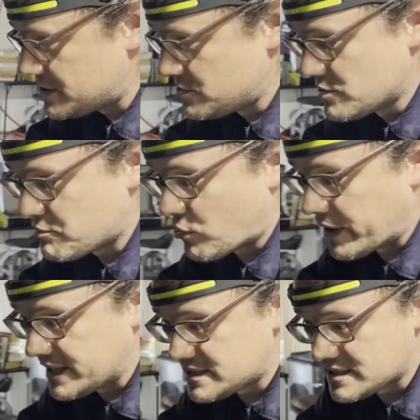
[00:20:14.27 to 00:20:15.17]
do the
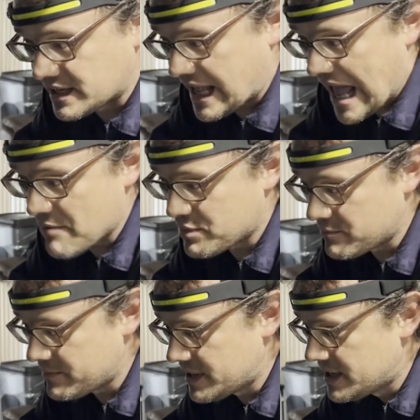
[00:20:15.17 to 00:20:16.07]
points and gap
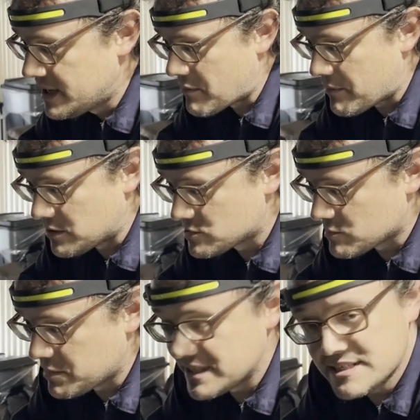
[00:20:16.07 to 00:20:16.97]
them. I'm also
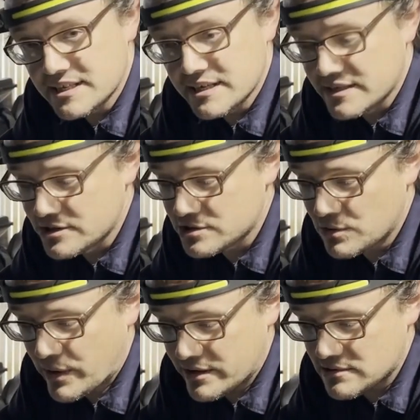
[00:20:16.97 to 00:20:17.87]
replacing the ignition
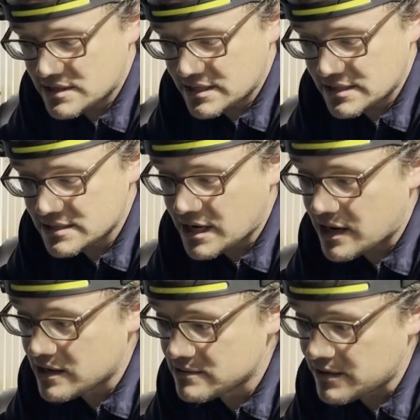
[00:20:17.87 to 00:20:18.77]
wires on this
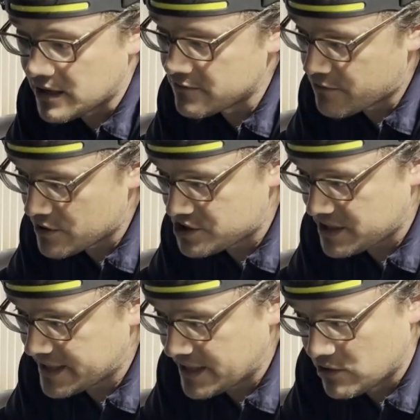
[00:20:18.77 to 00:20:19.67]
car.
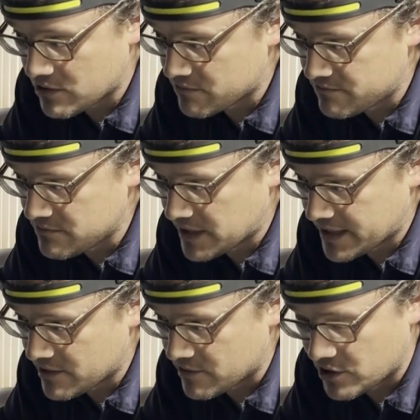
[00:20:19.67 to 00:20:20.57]
Unfortunately, they look
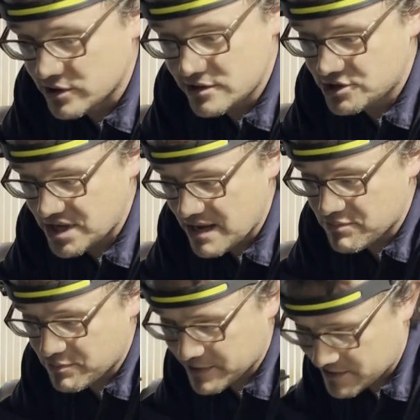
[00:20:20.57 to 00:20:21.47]
like they're in good shape,
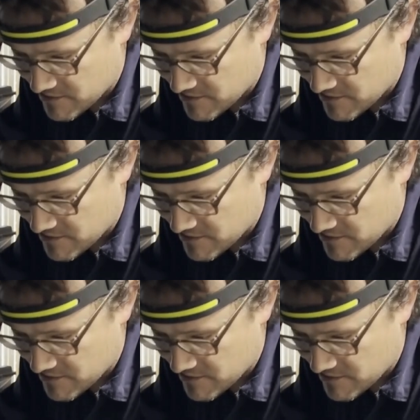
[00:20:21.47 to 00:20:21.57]
but they're